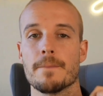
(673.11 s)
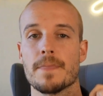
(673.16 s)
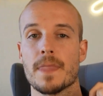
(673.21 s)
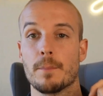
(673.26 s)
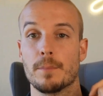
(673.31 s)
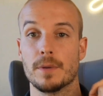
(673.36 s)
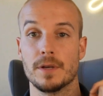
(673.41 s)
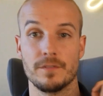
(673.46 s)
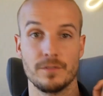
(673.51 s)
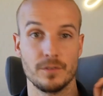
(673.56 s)

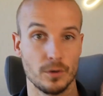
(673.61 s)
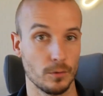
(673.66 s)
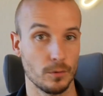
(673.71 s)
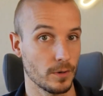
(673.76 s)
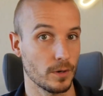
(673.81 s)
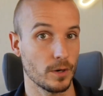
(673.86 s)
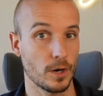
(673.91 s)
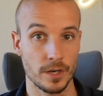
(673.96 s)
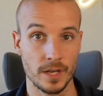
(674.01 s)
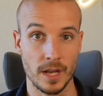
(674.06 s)
but if you don't,
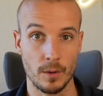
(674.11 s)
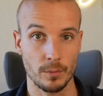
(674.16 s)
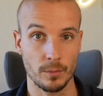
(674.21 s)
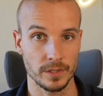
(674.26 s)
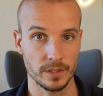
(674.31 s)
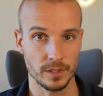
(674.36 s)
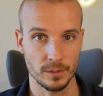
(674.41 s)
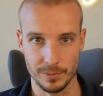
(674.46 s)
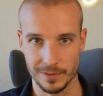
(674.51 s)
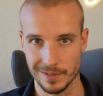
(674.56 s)
are not willing
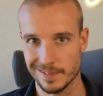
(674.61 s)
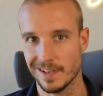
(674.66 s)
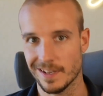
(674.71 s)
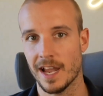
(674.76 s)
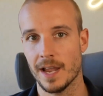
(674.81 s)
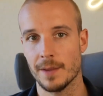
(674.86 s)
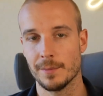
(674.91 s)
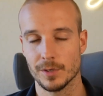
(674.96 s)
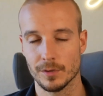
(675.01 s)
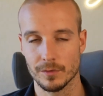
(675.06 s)
to put
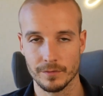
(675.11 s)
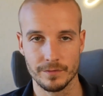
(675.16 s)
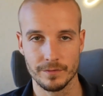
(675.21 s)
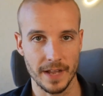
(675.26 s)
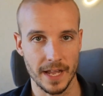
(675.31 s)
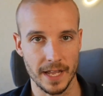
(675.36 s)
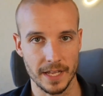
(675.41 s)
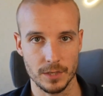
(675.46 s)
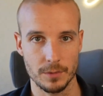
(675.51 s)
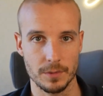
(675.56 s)
time, you don't
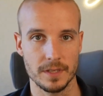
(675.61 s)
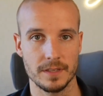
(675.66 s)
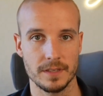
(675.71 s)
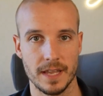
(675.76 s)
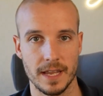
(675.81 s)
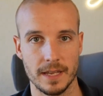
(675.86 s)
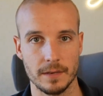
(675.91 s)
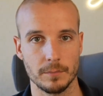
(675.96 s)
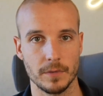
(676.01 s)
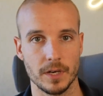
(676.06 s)
value it
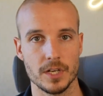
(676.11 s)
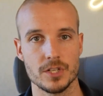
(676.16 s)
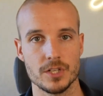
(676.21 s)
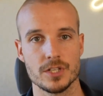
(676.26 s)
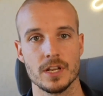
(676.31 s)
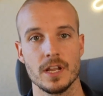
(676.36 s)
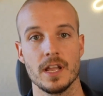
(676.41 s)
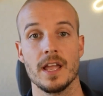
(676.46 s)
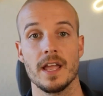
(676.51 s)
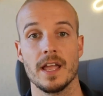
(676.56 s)
that much,
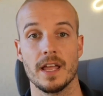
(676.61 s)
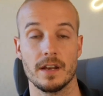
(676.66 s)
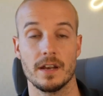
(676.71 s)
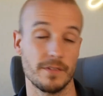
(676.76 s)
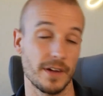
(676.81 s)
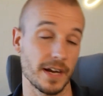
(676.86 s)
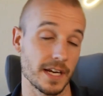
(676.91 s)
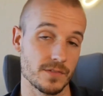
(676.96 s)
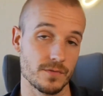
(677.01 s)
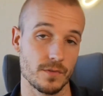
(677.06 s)
and
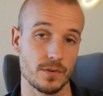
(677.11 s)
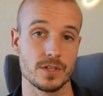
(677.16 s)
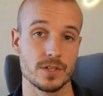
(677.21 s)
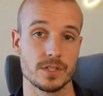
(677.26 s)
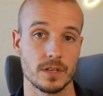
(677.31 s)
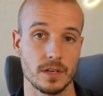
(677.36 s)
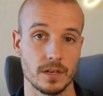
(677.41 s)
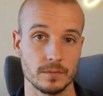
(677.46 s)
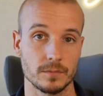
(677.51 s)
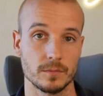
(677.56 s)
vice
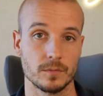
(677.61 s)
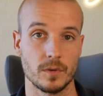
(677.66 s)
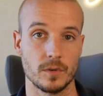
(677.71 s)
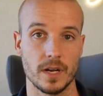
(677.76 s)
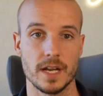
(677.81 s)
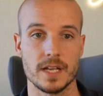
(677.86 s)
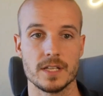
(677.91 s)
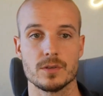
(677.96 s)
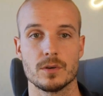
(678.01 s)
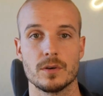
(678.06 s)
versa,
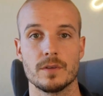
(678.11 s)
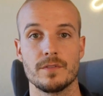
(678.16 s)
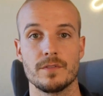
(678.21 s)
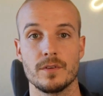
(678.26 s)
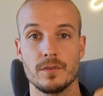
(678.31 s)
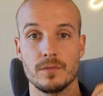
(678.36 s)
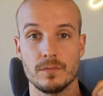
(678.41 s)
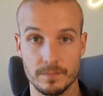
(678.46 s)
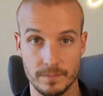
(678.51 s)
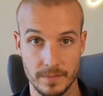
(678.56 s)
right? So if
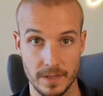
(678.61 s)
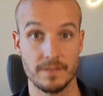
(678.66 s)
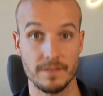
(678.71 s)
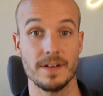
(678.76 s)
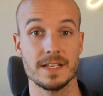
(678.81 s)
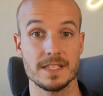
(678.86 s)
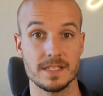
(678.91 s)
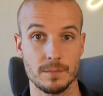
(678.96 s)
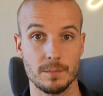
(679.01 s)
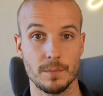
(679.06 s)
you
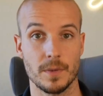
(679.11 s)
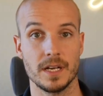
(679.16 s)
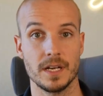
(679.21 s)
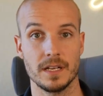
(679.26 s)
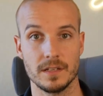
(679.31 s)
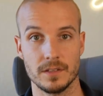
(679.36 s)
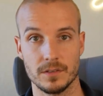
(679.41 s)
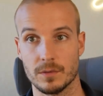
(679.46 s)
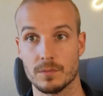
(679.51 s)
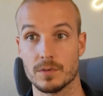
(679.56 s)
invest some money
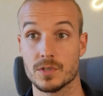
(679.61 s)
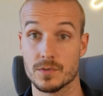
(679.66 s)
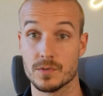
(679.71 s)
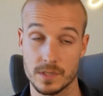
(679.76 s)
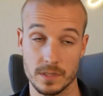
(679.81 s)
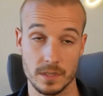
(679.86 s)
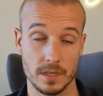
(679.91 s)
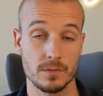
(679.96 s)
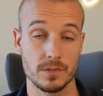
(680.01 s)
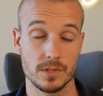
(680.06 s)
into it, which
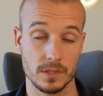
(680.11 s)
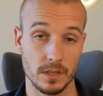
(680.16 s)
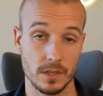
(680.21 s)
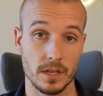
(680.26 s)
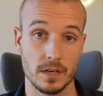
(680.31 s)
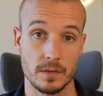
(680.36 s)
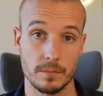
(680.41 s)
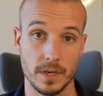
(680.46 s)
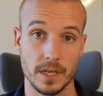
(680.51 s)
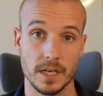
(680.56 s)
was it was a
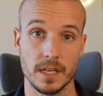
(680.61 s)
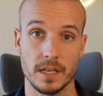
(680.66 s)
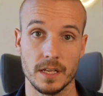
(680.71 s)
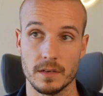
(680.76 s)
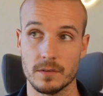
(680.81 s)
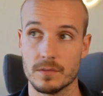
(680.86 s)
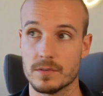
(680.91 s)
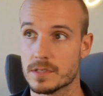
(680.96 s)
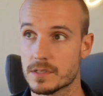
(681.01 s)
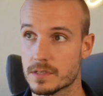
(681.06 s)
lot of money, it
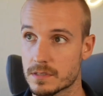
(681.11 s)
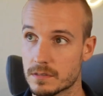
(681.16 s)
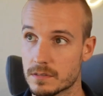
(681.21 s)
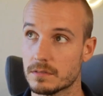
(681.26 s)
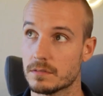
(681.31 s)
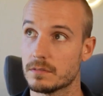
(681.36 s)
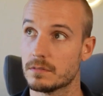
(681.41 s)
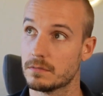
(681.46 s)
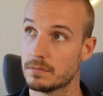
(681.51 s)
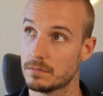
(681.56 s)
was
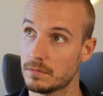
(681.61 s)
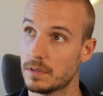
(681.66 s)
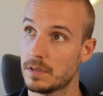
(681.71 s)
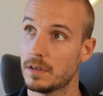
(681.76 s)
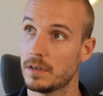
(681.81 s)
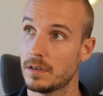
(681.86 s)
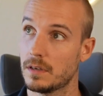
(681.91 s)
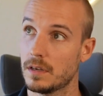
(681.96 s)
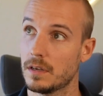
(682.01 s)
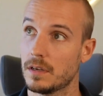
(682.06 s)

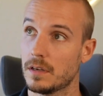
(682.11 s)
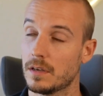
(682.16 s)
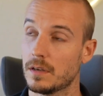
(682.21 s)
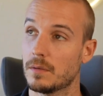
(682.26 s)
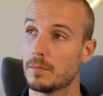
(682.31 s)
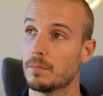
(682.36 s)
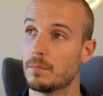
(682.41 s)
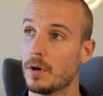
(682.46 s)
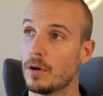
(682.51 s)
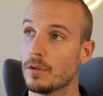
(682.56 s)

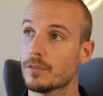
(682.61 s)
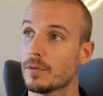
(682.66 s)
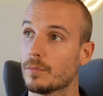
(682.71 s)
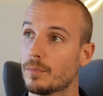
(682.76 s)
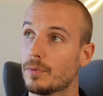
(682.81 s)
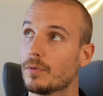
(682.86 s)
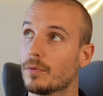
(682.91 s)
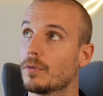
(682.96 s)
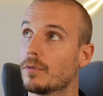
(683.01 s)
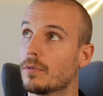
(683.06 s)

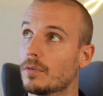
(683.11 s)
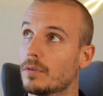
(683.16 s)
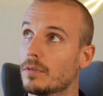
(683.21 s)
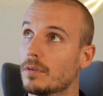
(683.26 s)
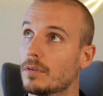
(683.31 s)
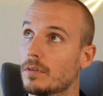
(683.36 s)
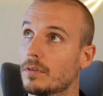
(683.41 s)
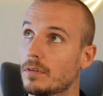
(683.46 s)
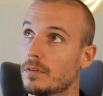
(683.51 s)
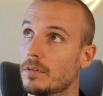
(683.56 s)

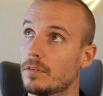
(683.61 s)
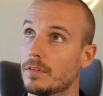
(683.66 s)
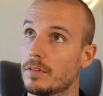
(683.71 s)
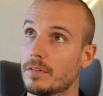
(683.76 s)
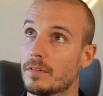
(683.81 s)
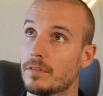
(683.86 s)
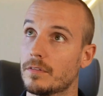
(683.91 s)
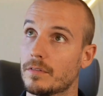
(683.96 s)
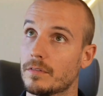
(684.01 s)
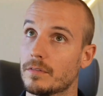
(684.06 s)
multiple,
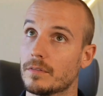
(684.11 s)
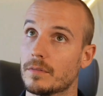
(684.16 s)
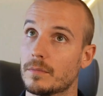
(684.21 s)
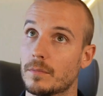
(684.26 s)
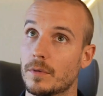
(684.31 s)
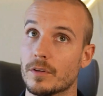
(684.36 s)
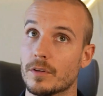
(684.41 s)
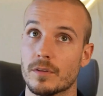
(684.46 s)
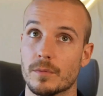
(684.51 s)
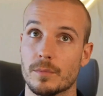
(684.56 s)

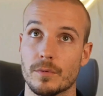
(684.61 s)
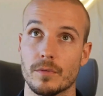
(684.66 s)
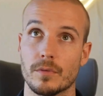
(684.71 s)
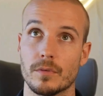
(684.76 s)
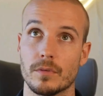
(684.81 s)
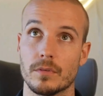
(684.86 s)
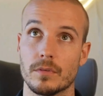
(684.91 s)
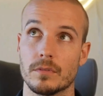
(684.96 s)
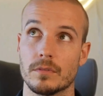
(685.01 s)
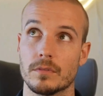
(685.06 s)

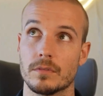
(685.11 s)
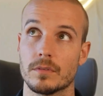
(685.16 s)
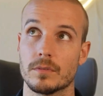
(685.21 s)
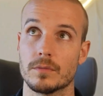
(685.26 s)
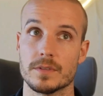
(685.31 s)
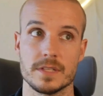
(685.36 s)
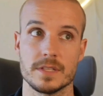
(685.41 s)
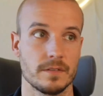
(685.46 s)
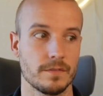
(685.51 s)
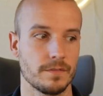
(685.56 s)
multiple.
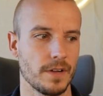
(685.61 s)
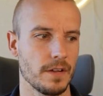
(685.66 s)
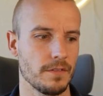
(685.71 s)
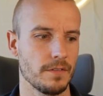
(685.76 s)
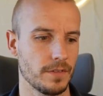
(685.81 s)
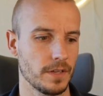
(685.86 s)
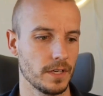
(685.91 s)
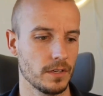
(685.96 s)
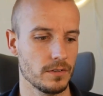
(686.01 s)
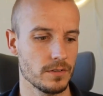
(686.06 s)
What is that? Five
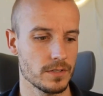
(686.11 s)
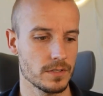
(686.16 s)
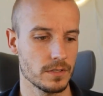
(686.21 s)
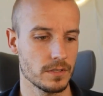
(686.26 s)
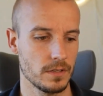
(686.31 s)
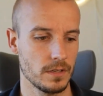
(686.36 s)
figures